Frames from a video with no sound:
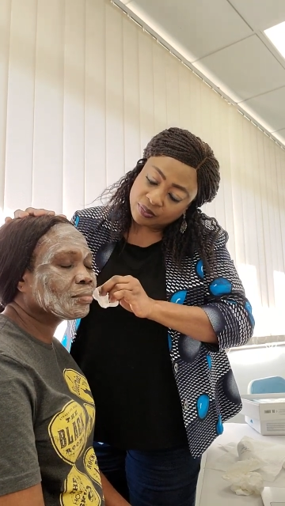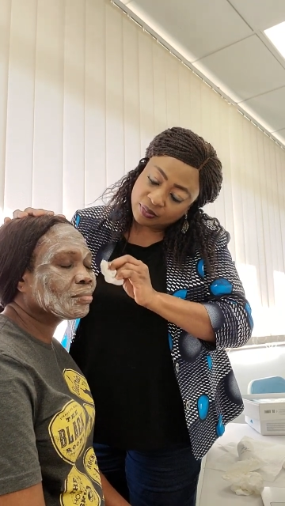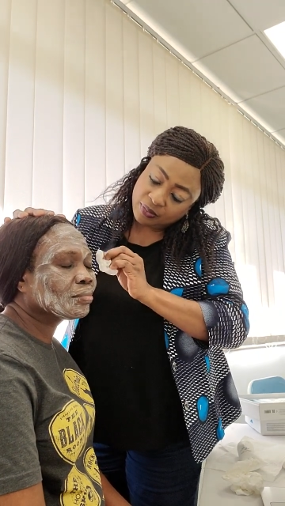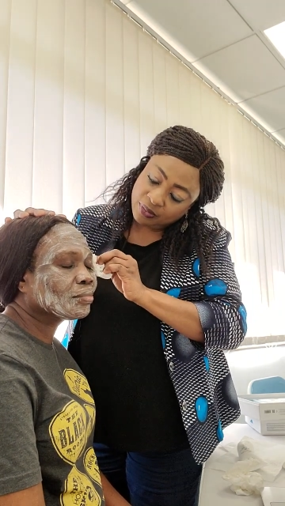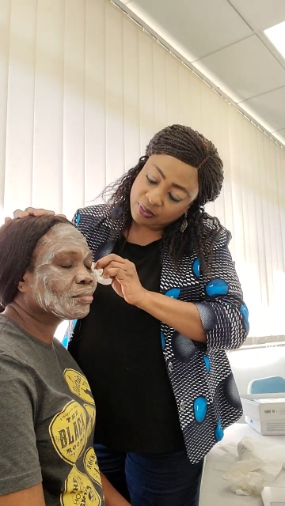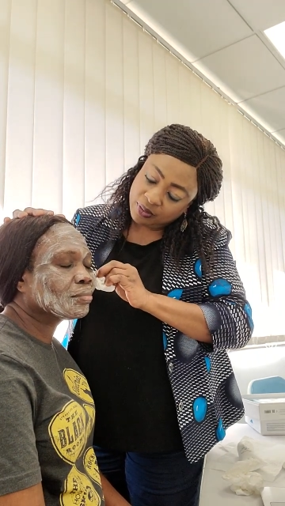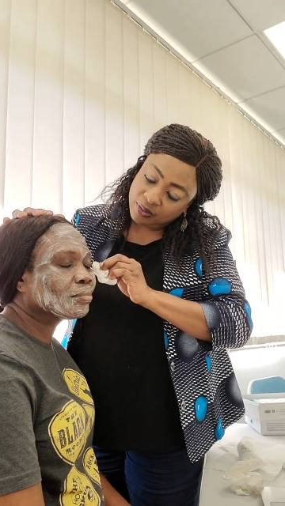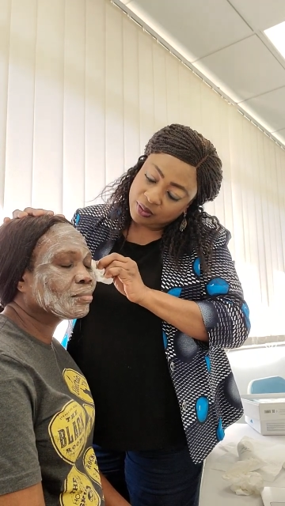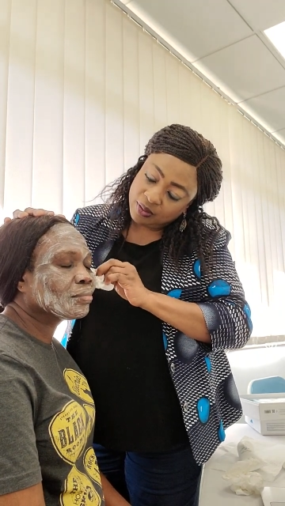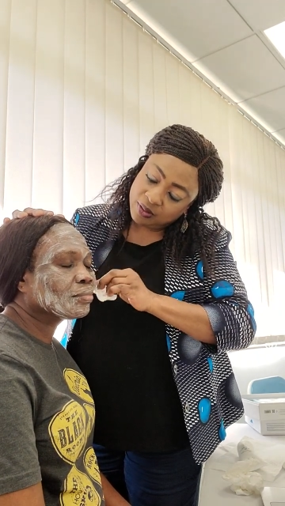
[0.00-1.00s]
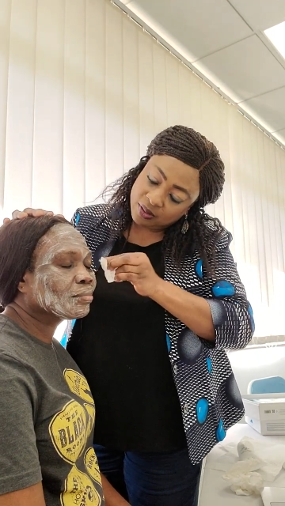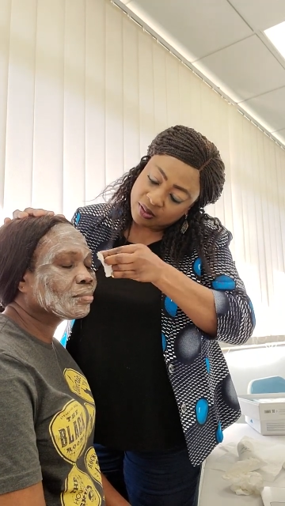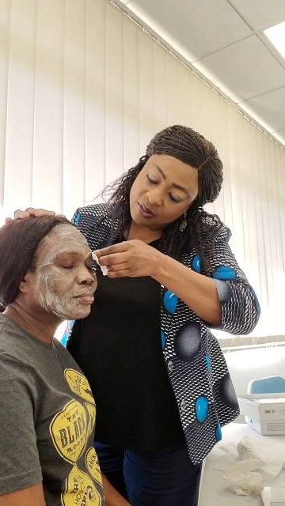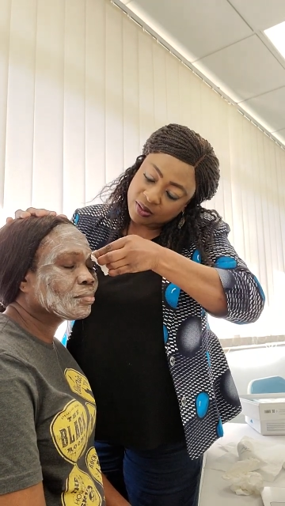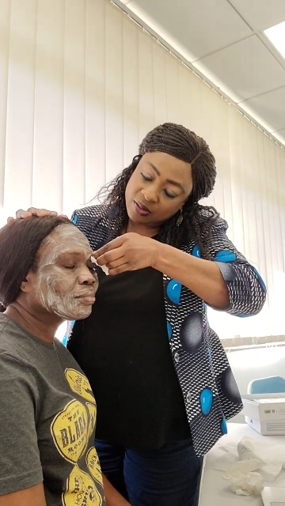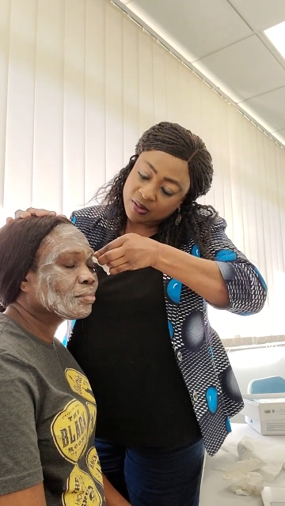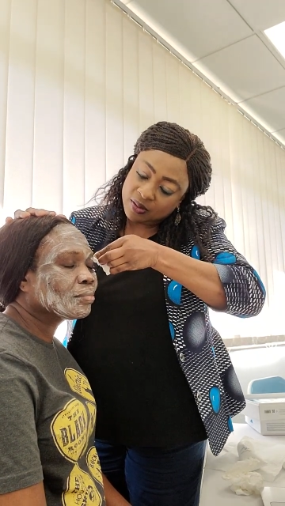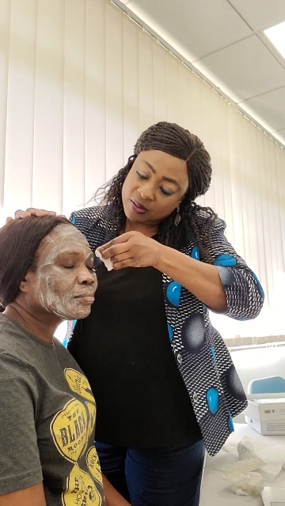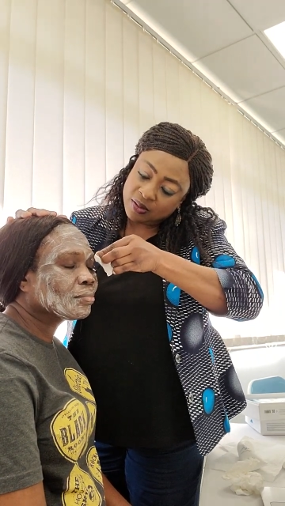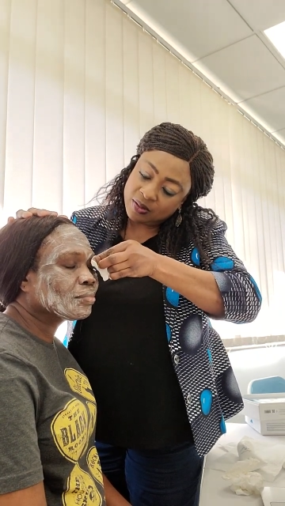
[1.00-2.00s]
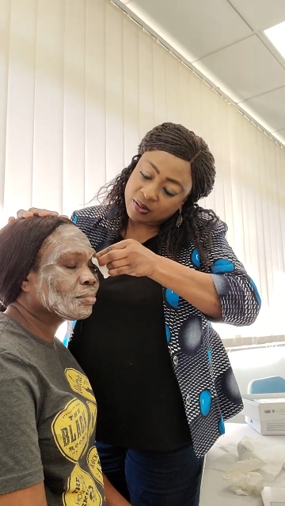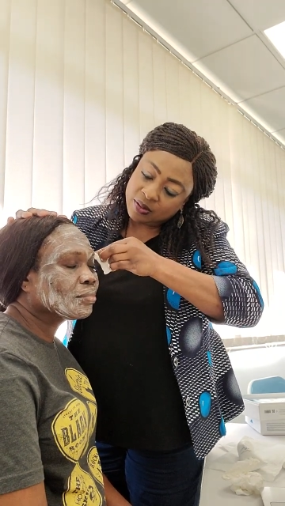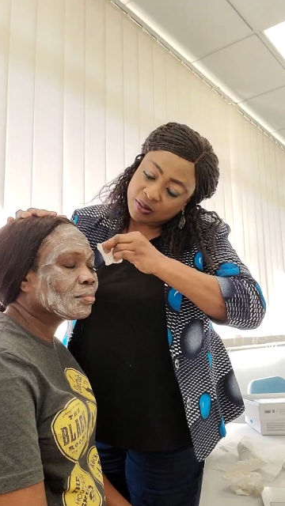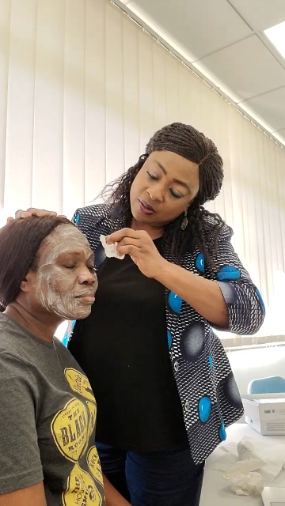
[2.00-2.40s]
No one is speaking in this clip.